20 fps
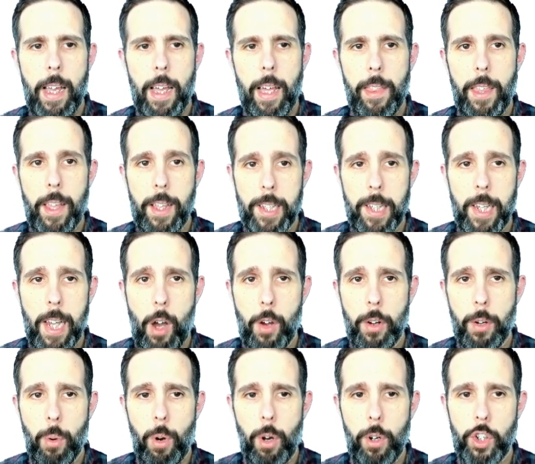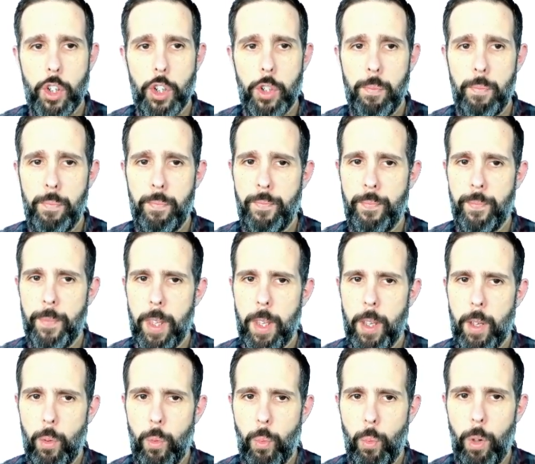This is how it works.
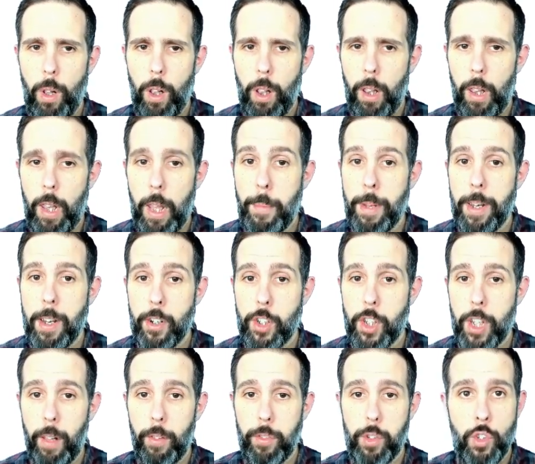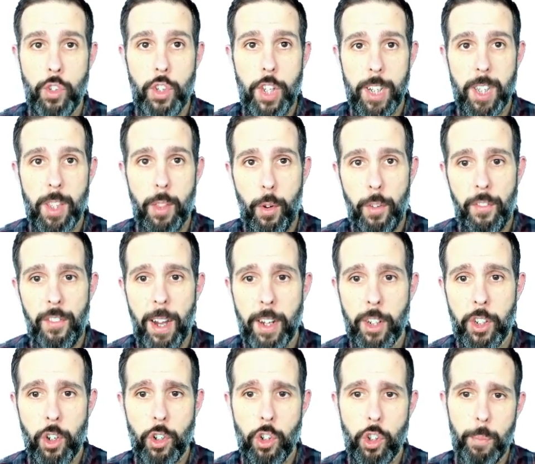We'll limit ourselves to just 3
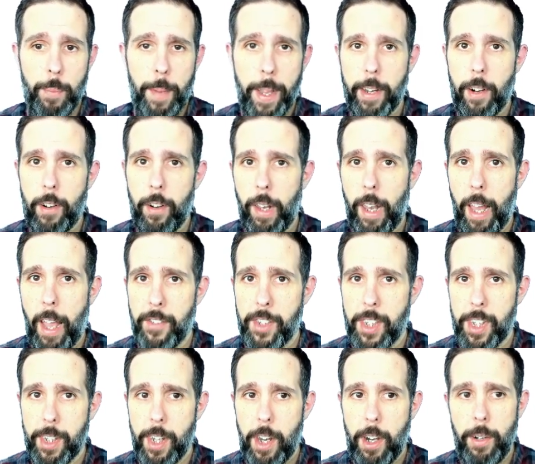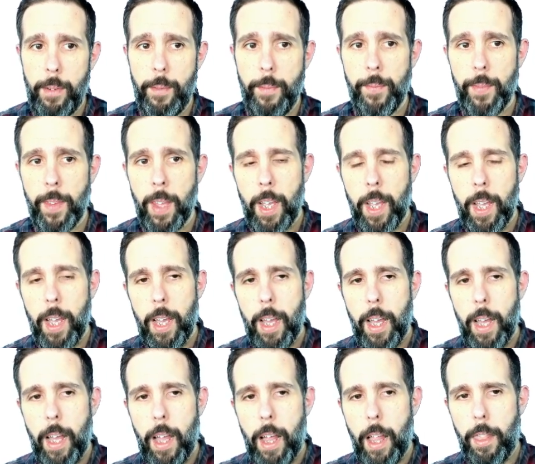functions to make our lives easier.
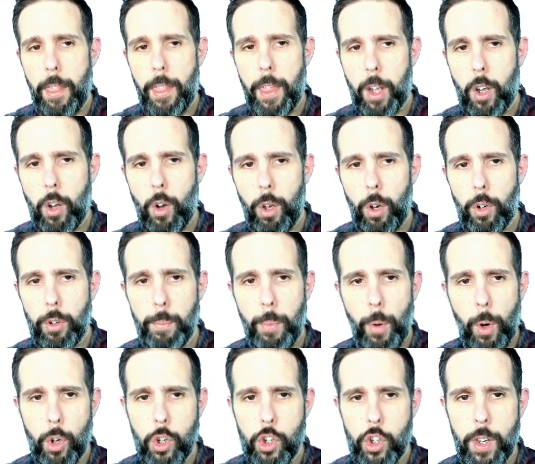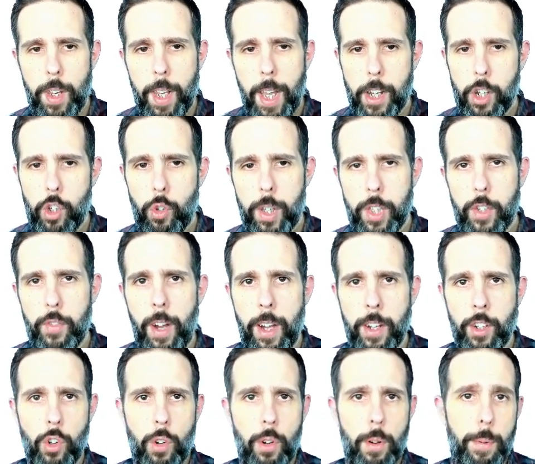The colored box next to each
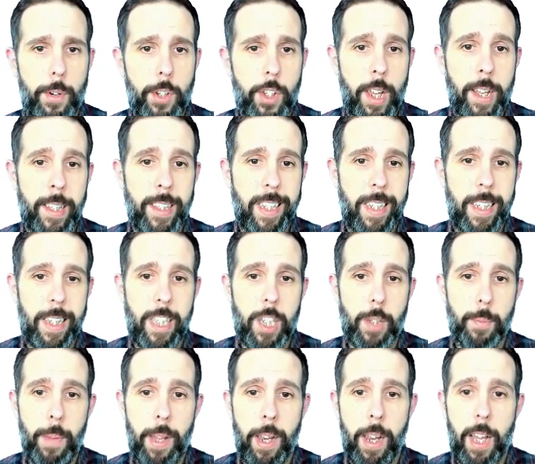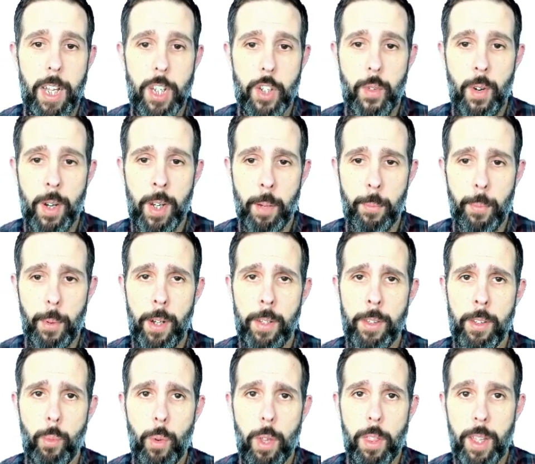function represents its min-hash
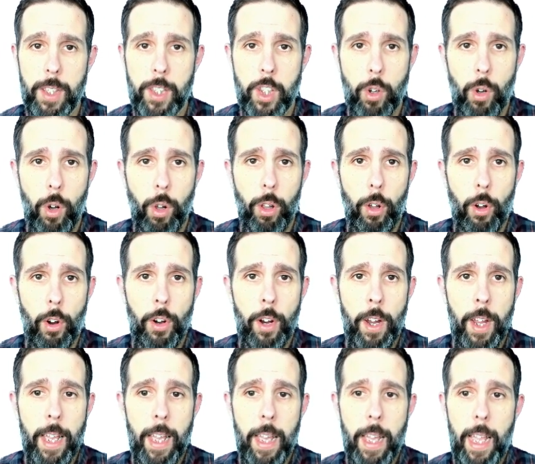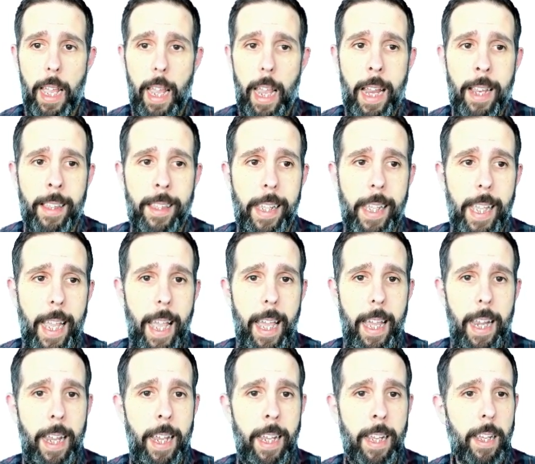fingerprint, with each color
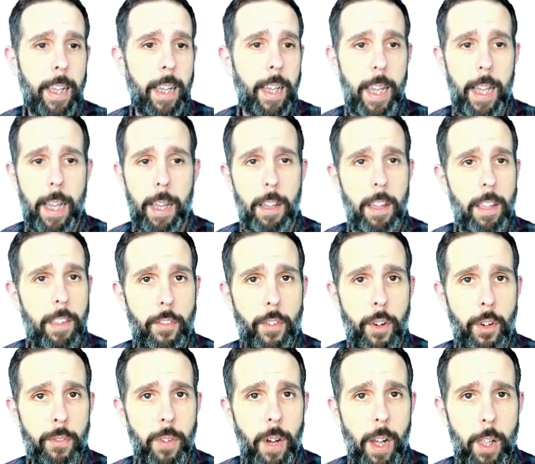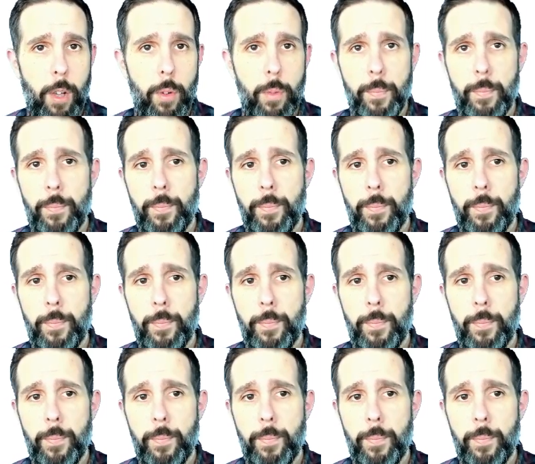indicating a different value.